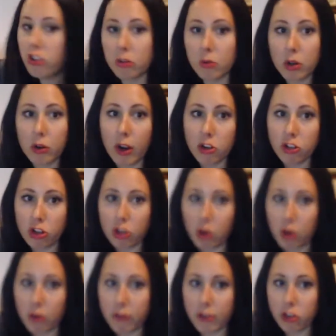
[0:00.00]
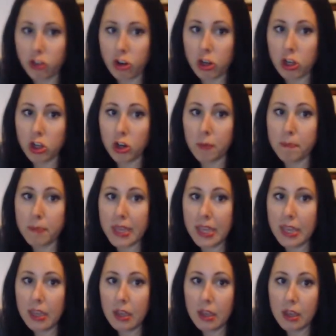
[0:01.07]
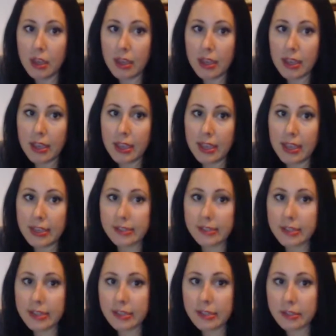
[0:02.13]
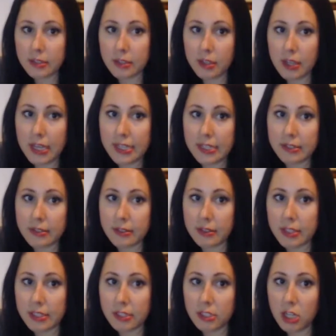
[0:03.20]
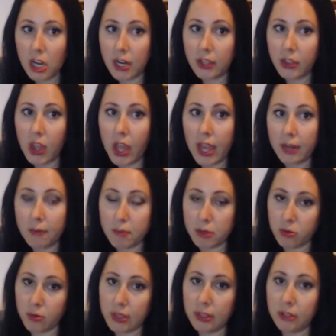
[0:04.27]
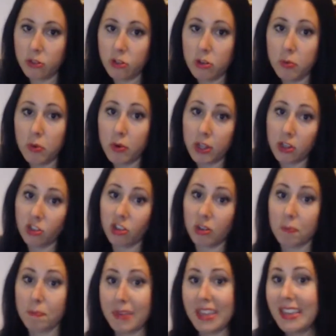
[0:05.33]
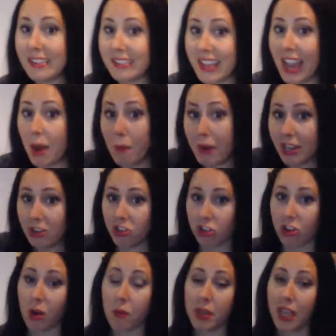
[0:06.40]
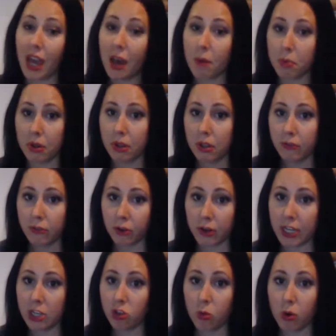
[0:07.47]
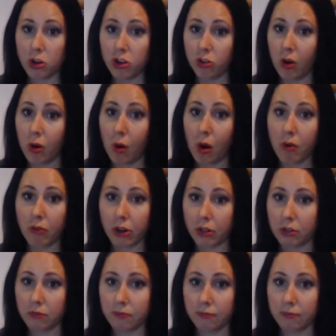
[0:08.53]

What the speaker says: your regression coefficient. Your B is this dotted line between these 2 points. Your B is how much you're going up for each one you go over.